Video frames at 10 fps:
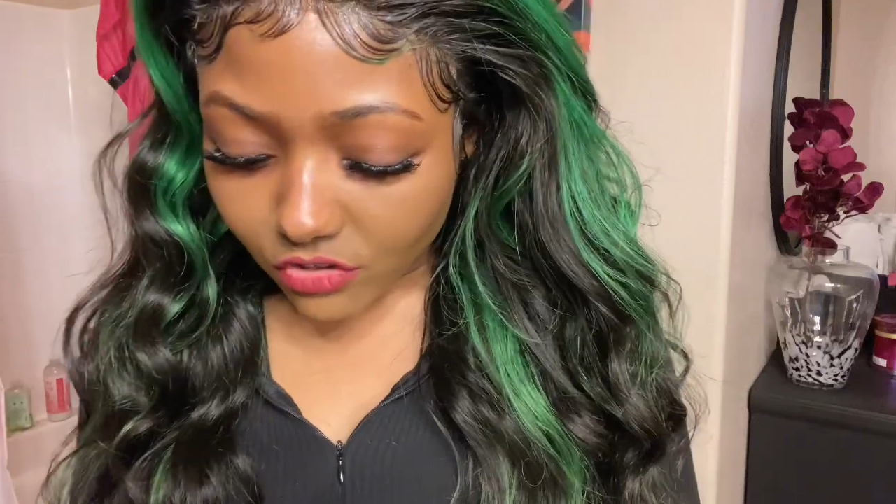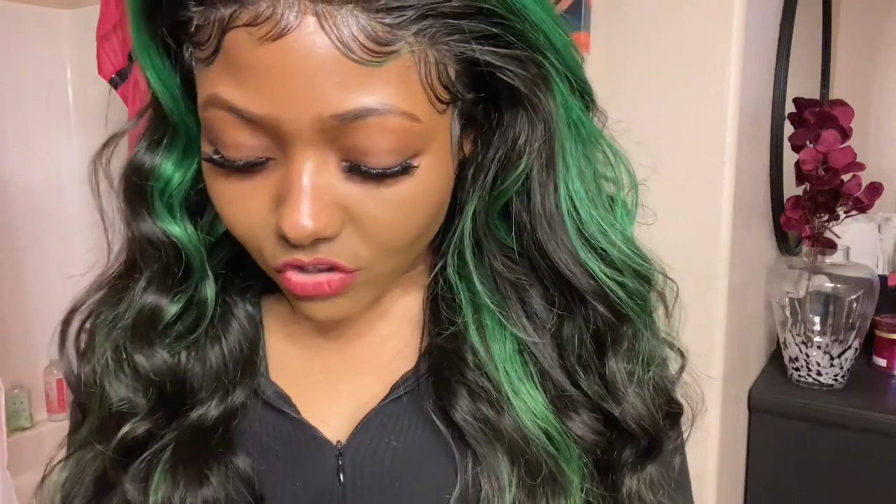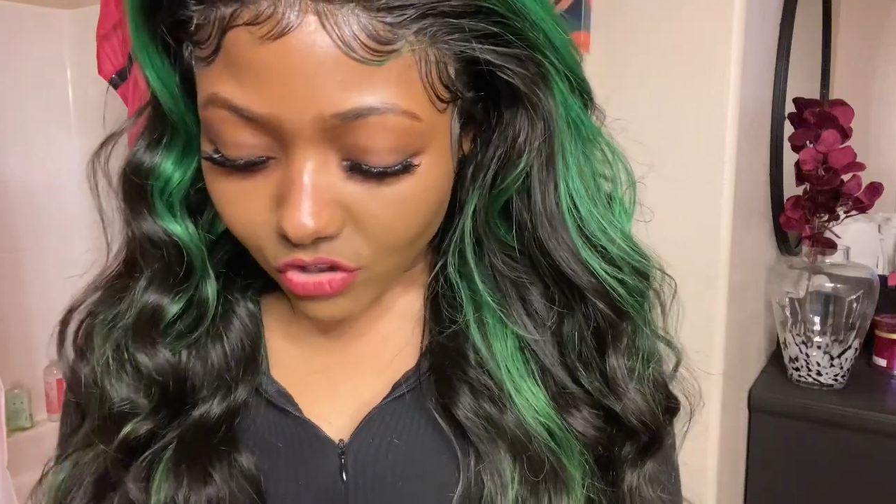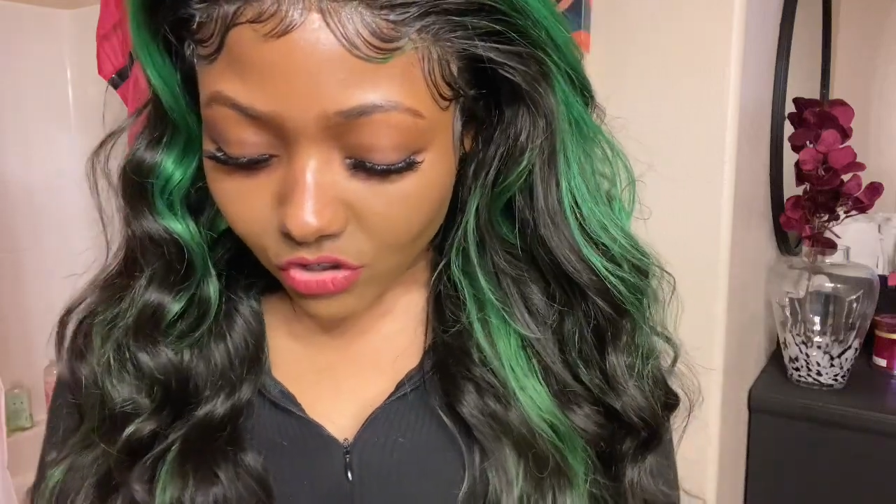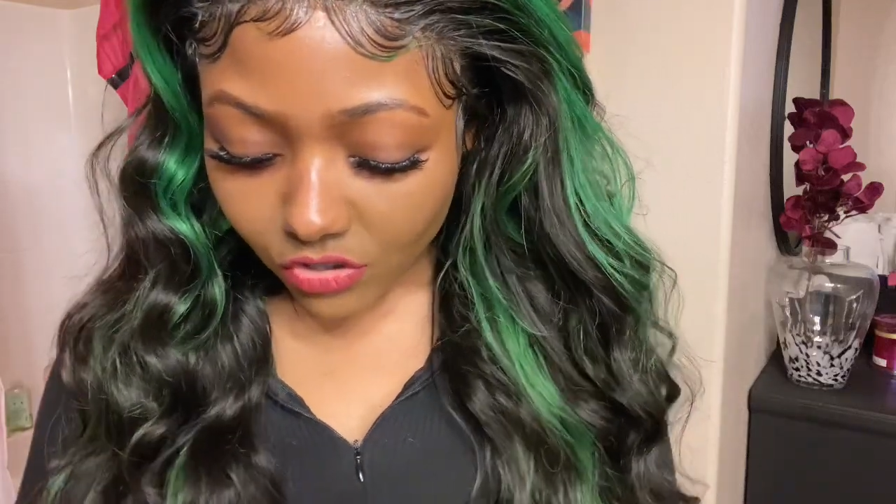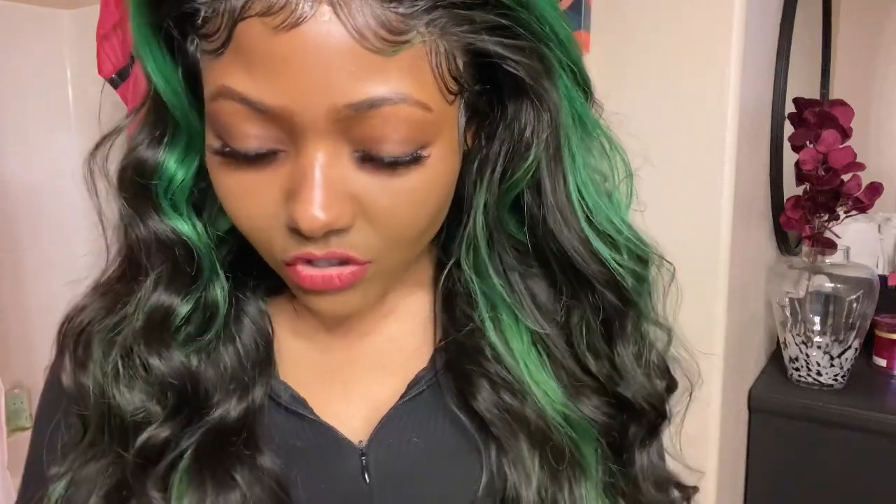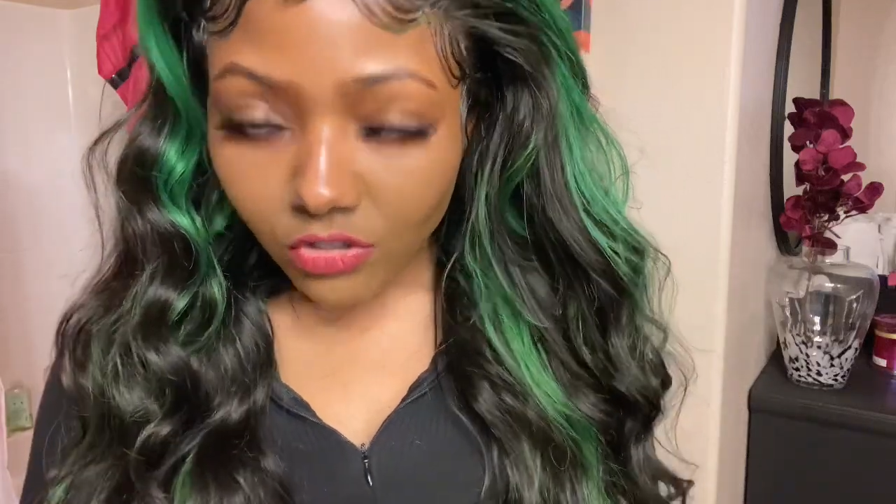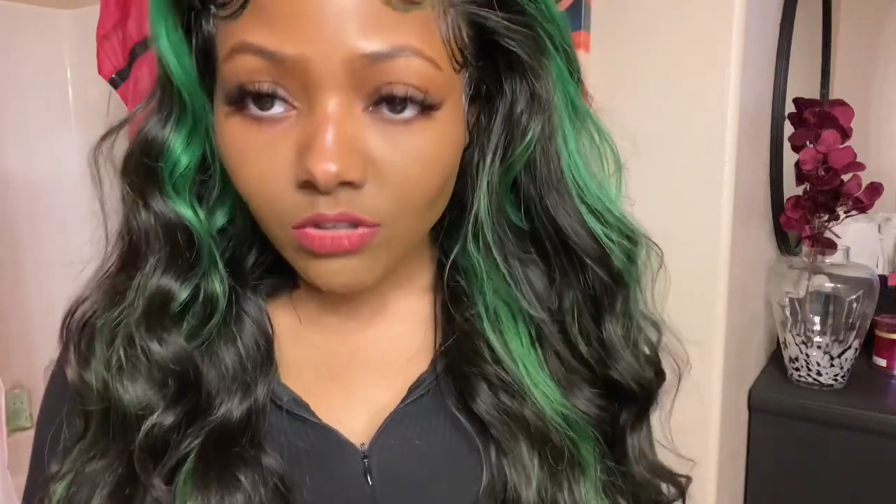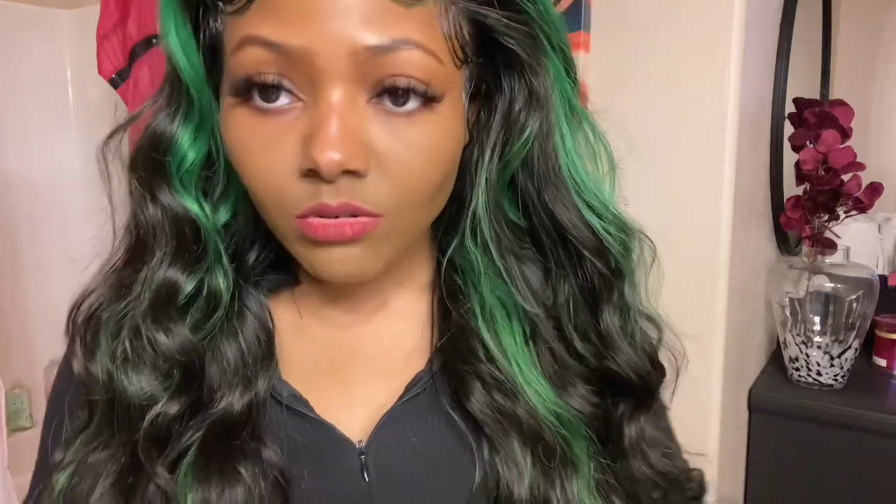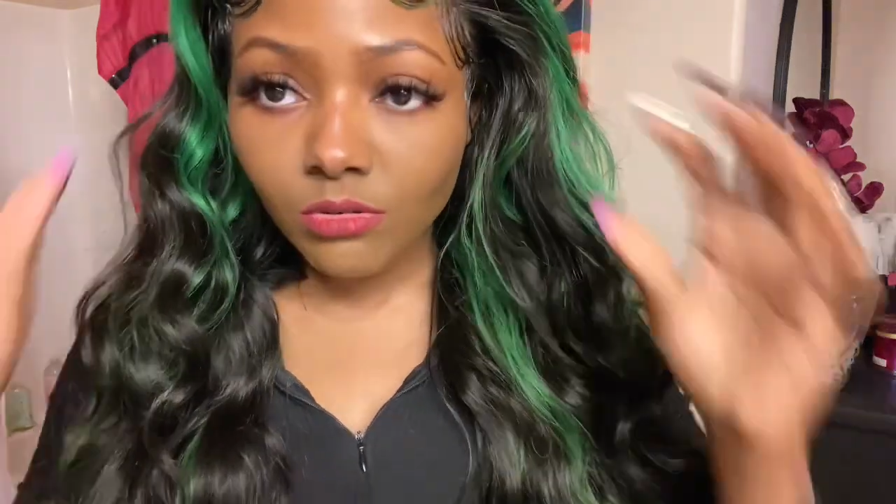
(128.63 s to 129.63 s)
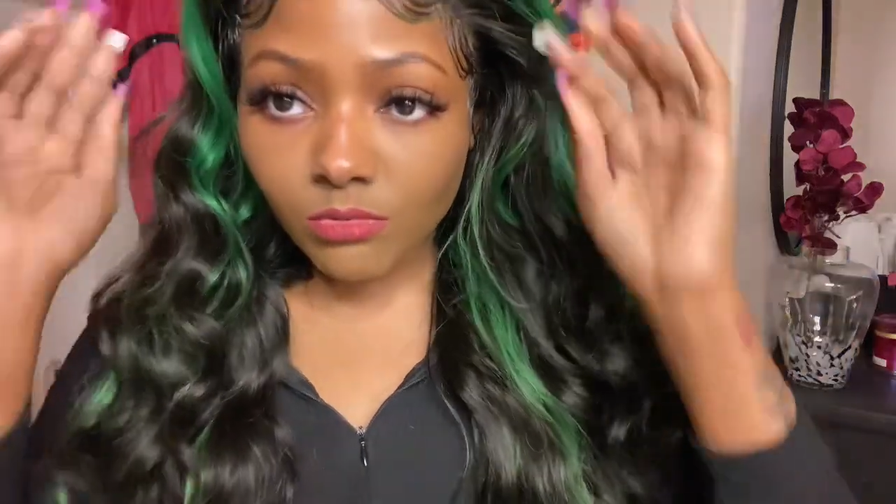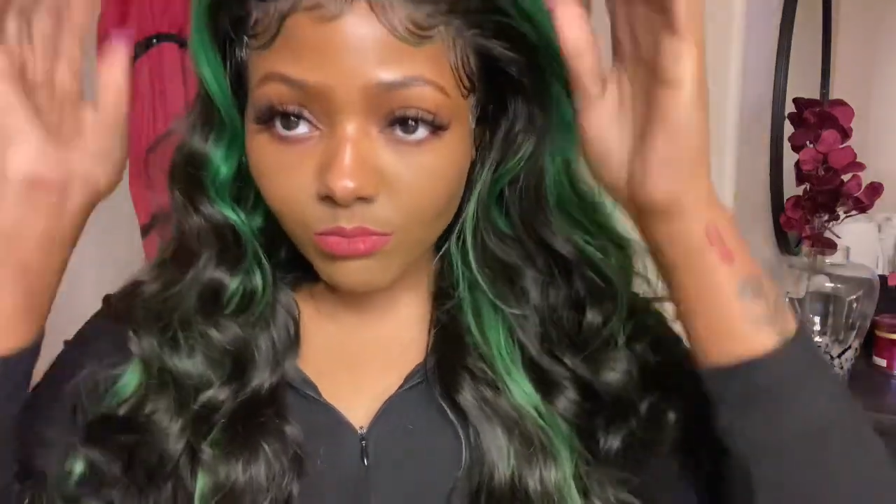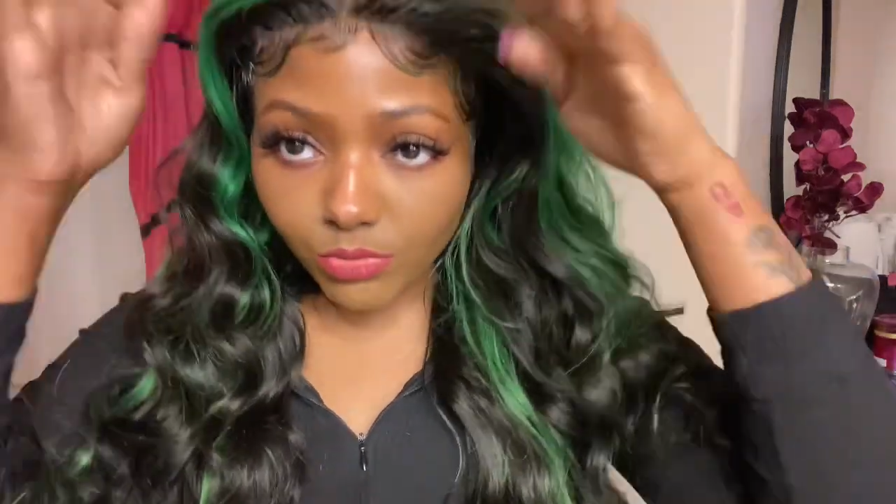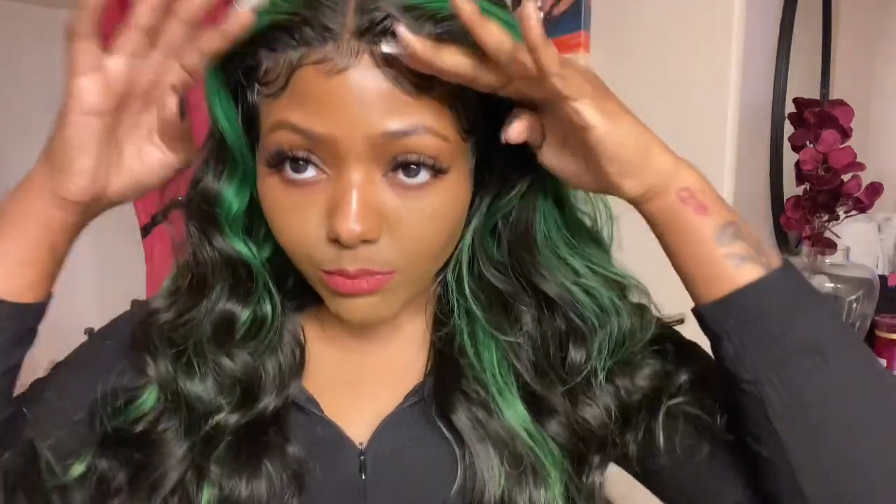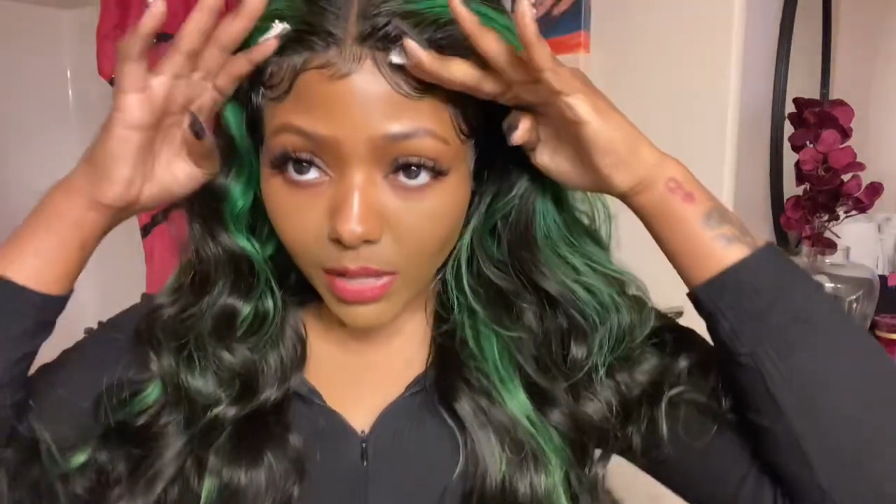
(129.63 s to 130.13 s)
just
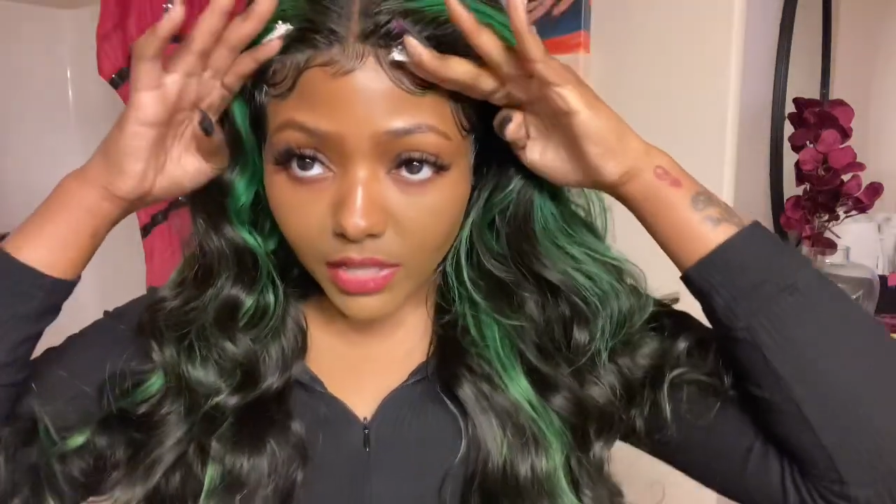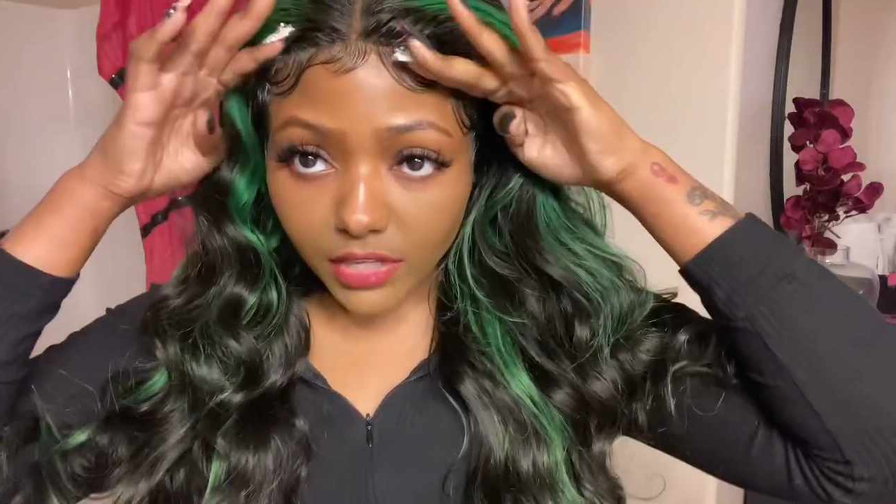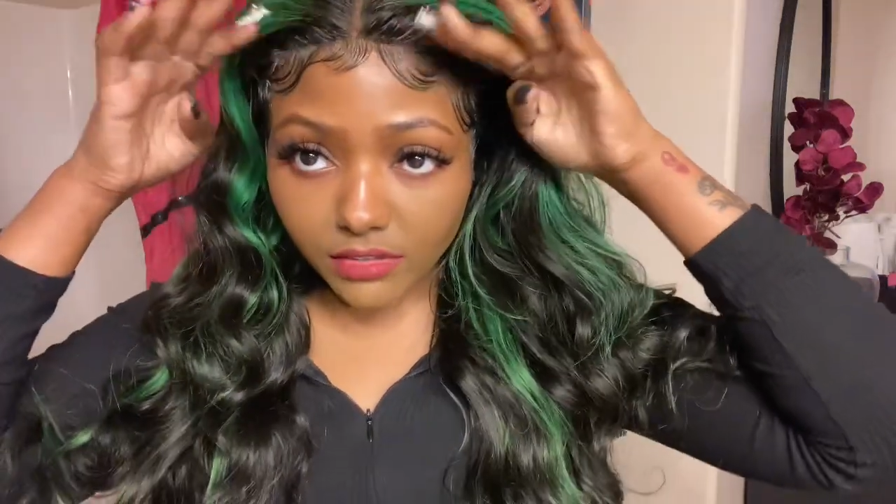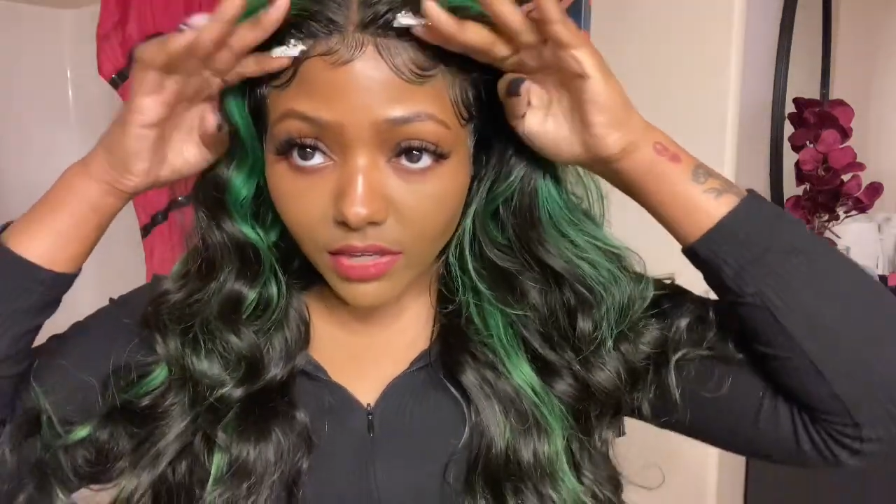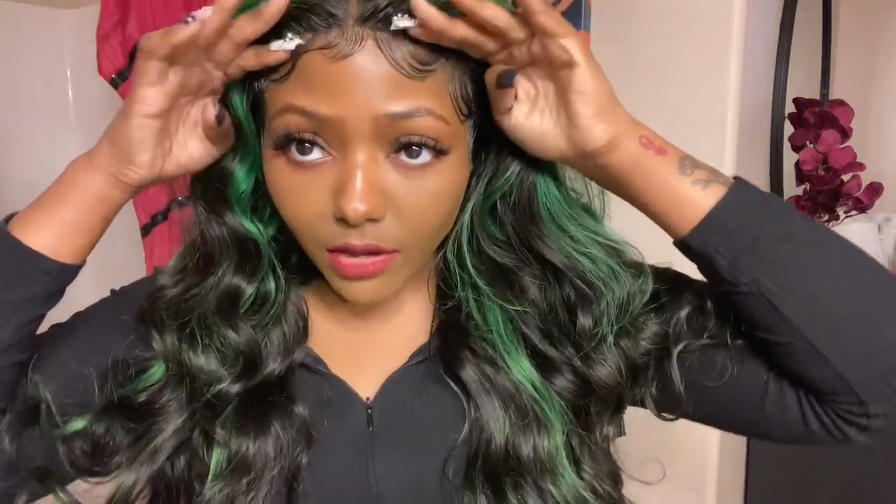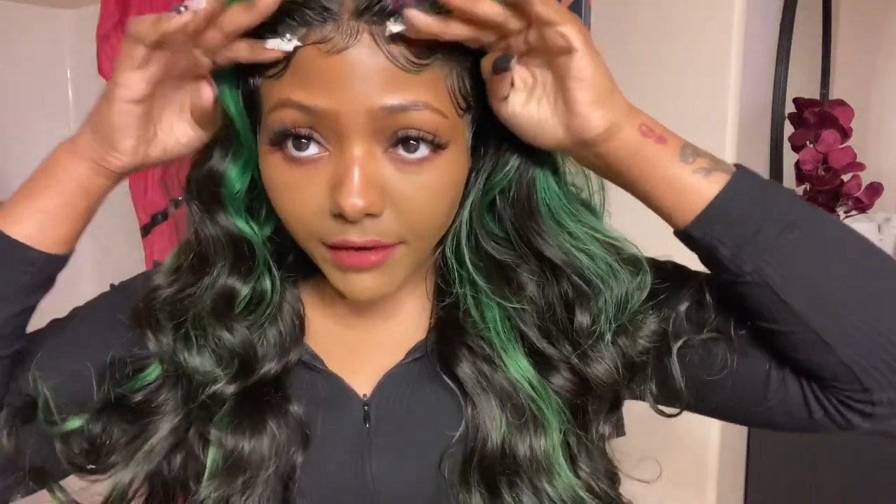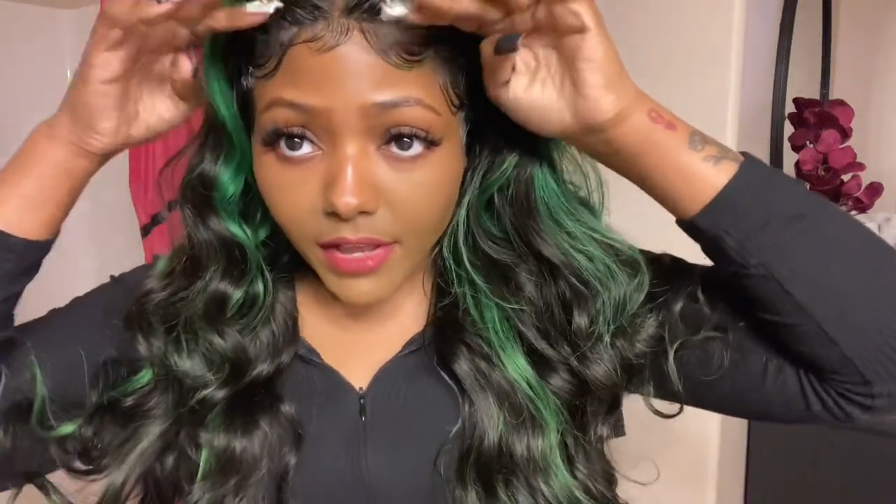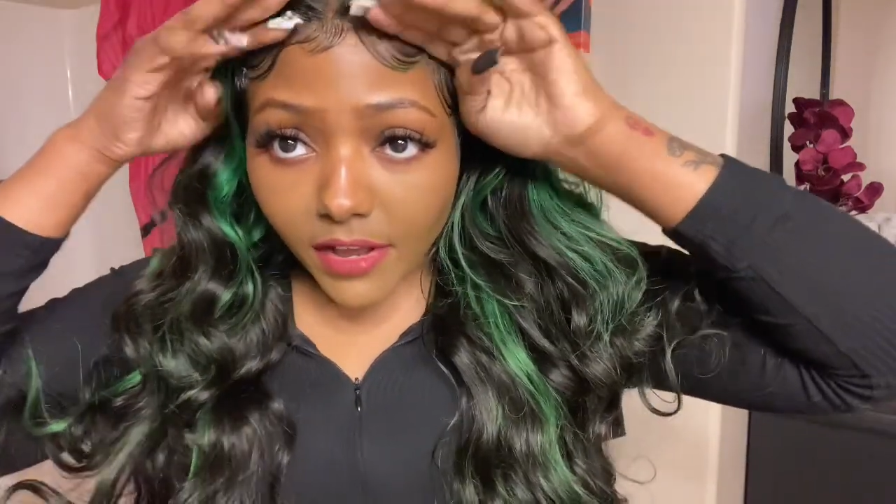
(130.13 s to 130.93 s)
put my lace down.